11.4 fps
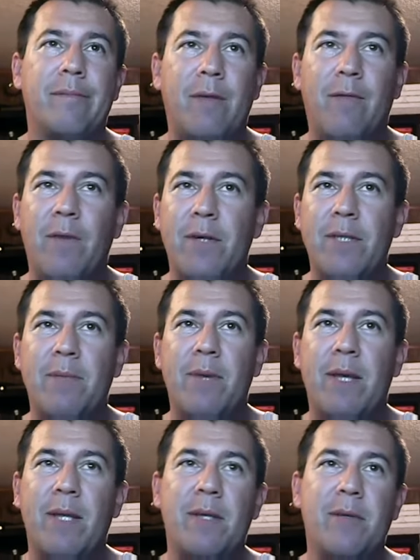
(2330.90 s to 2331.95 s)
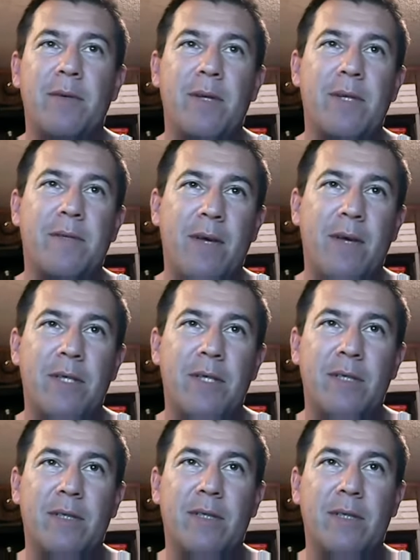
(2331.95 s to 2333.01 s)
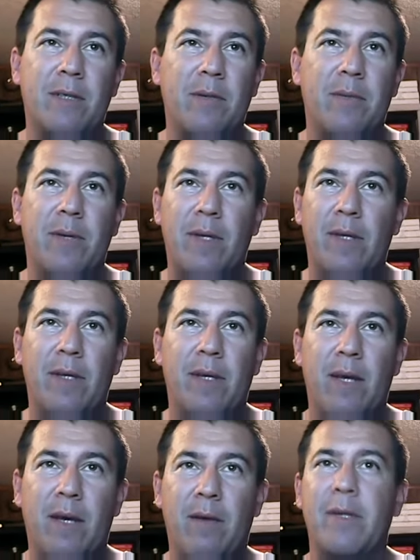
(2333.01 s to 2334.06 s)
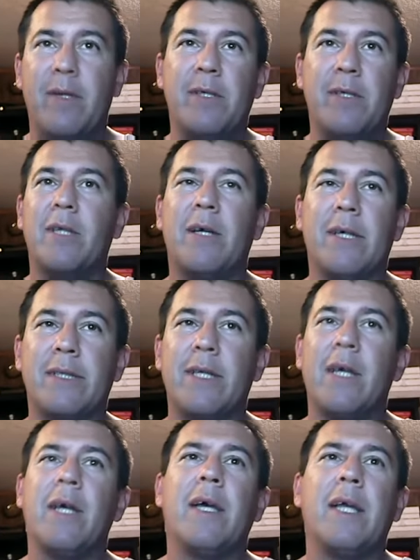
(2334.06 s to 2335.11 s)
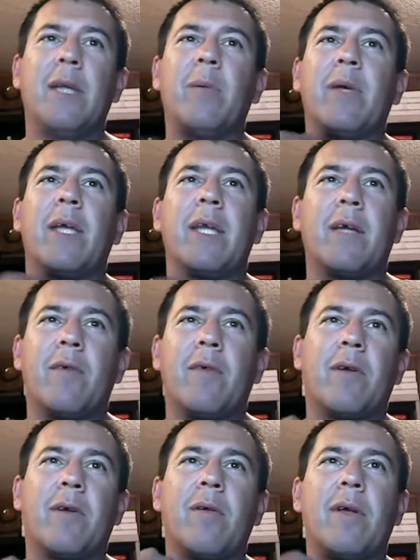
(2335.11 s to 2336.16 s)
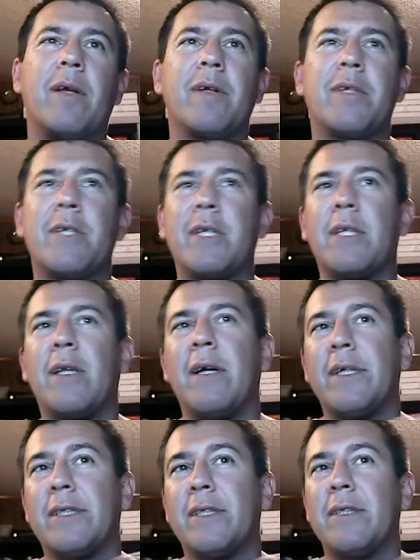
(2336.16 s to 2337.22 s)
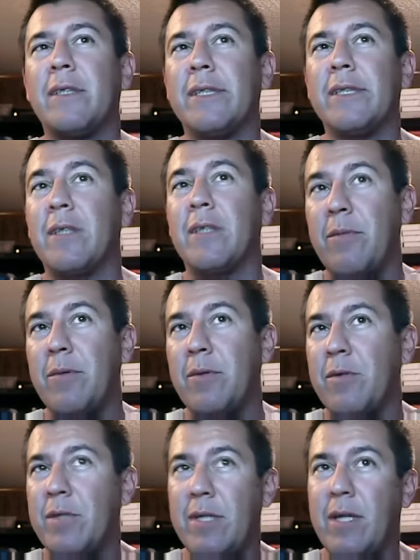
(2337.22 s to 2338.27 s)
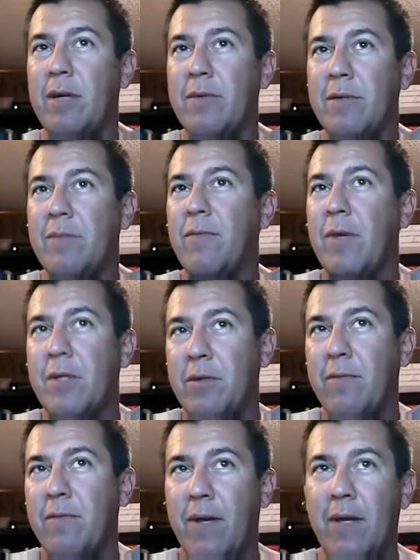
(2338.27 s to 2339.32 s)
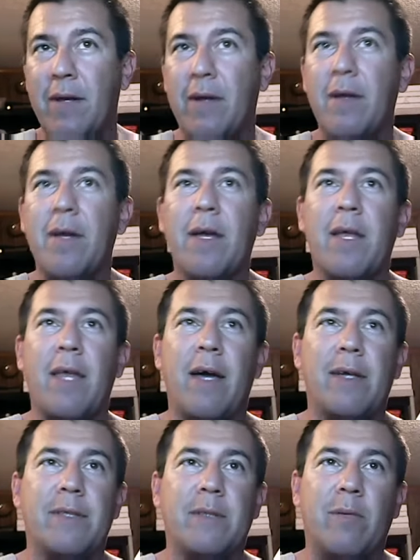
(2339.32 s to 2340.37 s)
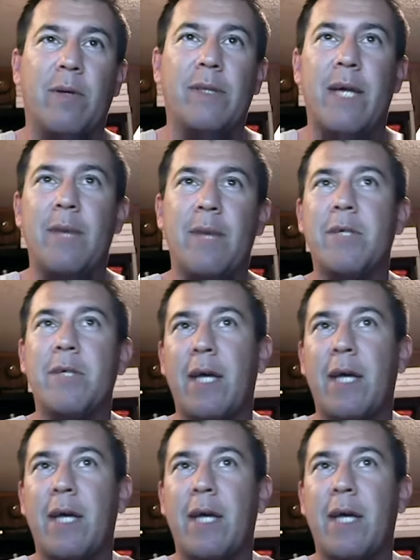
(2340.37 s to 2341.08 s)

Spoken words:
the first Amanda Nunes fight, she looked a little bit, and then she lost. In the beginning of her career, she had lost to Liz Carmouche, as a veteran fighter. That was the one time she